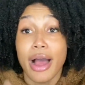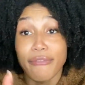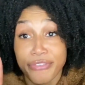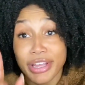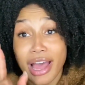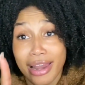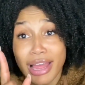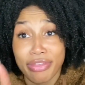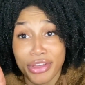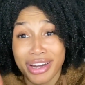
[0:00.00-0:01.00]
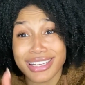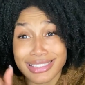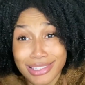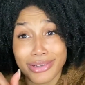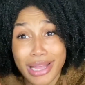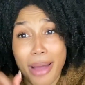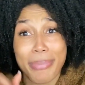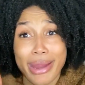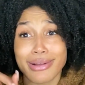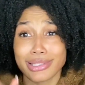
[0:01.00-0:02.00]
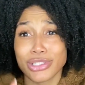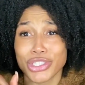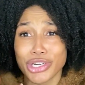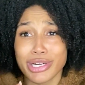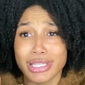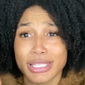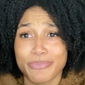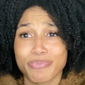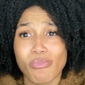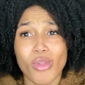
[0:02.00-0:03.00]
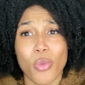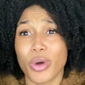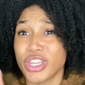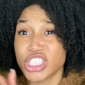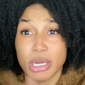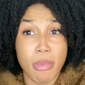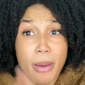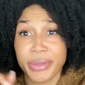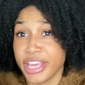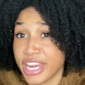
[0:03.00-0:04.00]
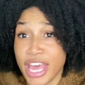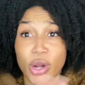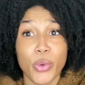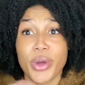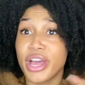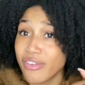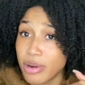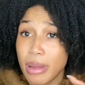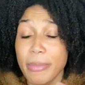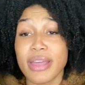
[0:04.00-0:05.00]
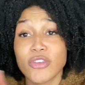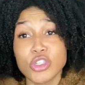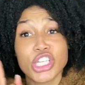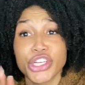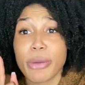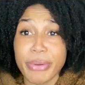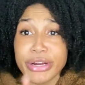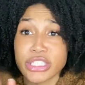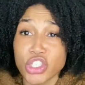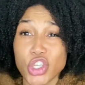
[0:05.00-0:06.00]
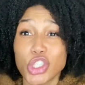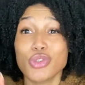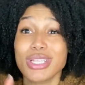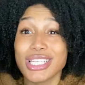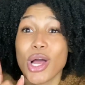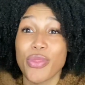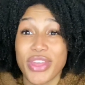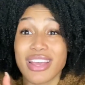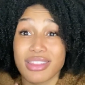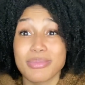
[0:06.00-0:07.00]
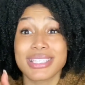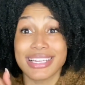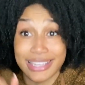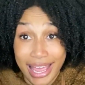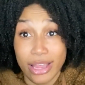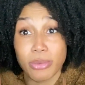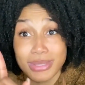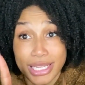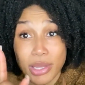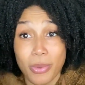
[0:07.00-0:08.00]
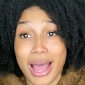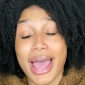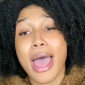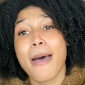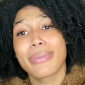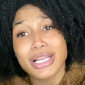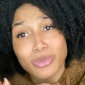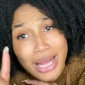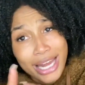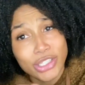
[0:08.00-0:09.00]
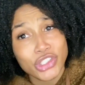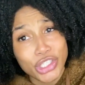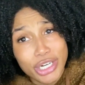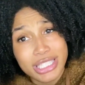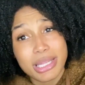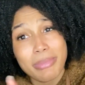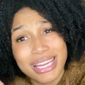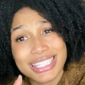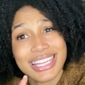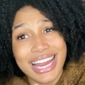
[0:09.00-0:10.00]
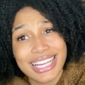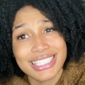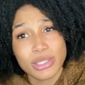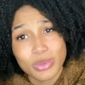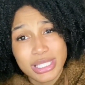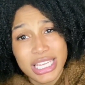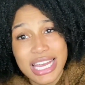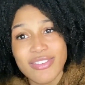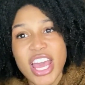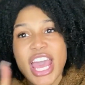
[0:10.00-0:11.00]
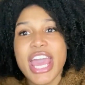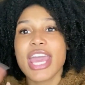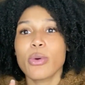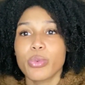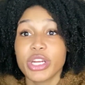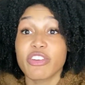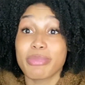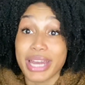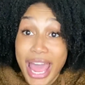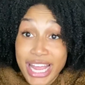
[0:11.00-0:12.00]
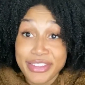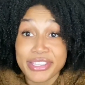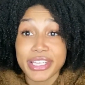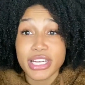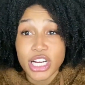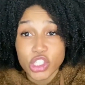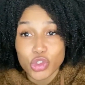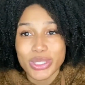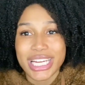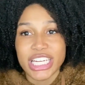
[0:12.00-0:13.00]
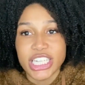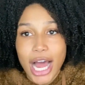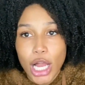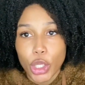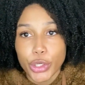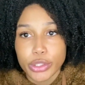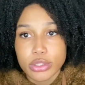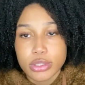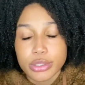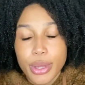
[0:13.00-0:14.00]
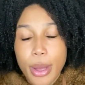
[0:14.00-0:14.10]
For y'all out there that's still on y'all parents' insurance, whether it's your mama, your daddy, whoever it may be, if you're still on your parents' insurance, you need to go thank them today. I'm going to tell you why. Because without insurance, the medicine that I just received, it would have been $1,800.